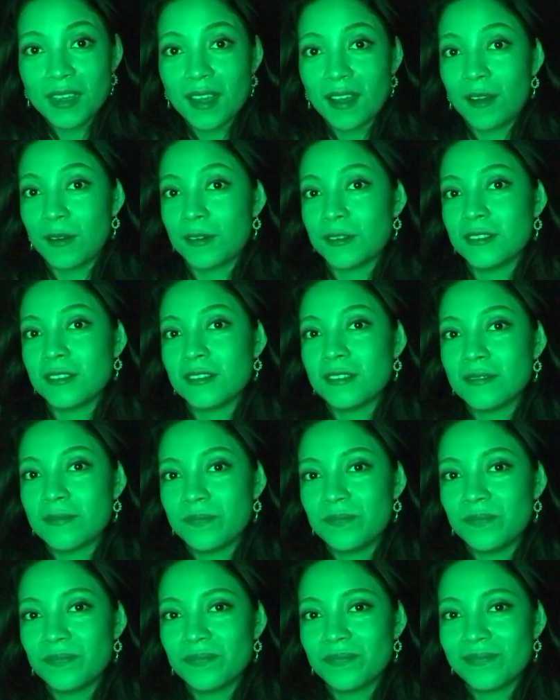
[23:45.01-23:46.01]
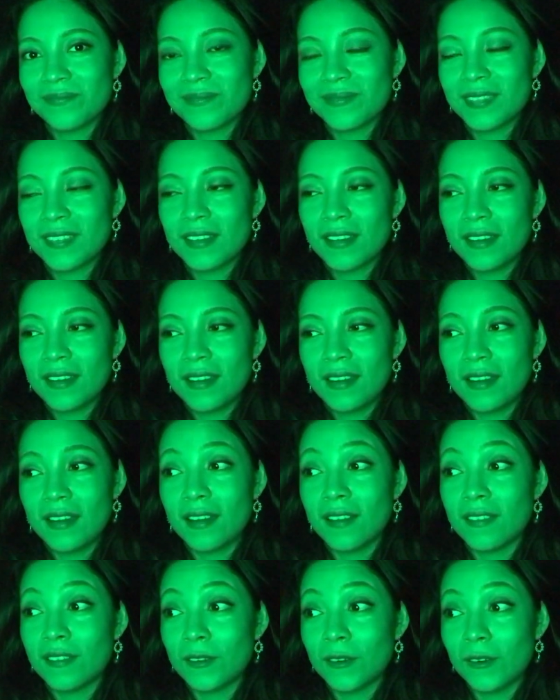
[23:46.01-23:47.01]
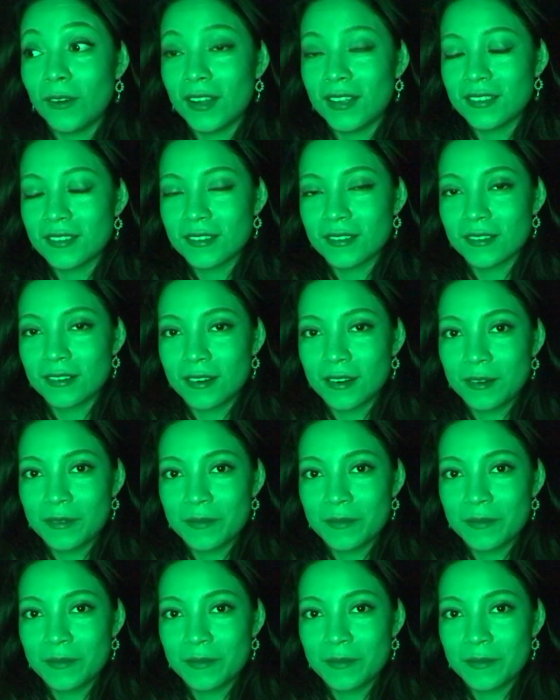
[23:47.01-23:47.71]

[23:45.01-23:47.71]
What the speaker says: out? And no answer.